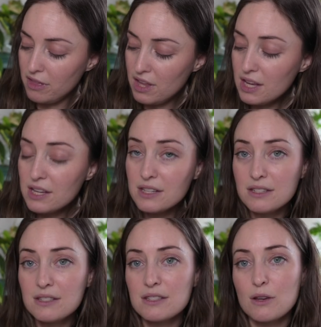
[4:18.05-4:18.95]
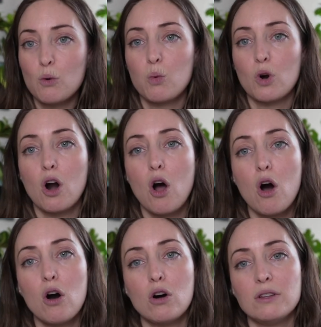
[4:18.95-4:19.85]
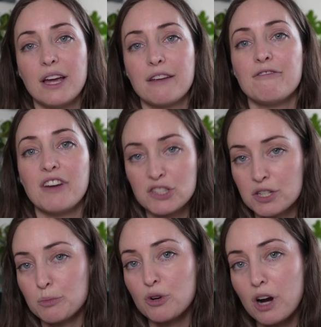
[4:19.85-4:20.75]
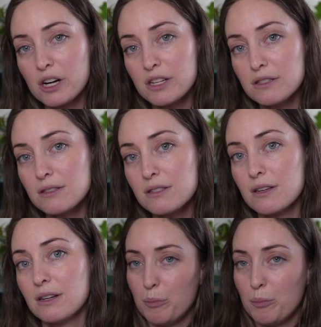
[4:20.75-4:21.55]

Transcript: These were all vegetable gardens,